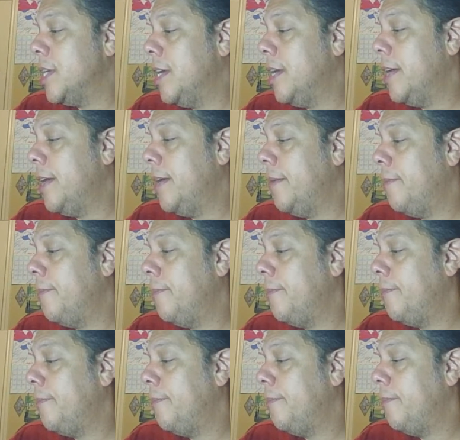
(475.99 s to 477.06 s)

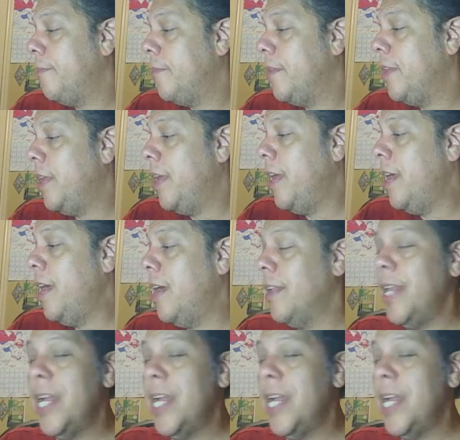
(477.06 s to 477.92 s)
yeah,